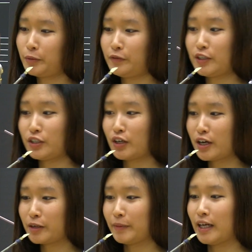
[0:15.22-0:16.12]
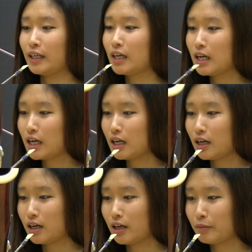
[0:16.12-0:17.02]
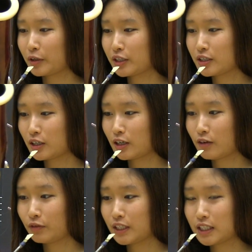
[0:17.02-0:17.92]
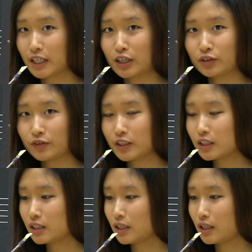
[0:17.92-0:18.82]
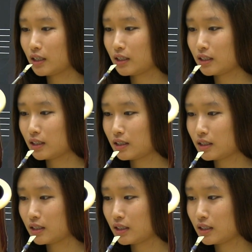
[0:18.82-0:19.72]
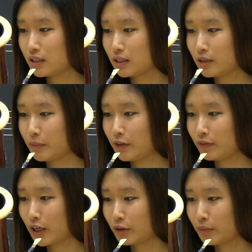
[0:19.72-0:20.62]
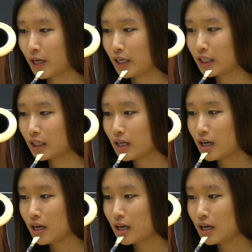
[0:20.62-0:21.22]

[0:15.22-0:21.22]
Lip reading: Provincial Honor Band. I'm going to start off with the scales first. This is the B flat chromatic.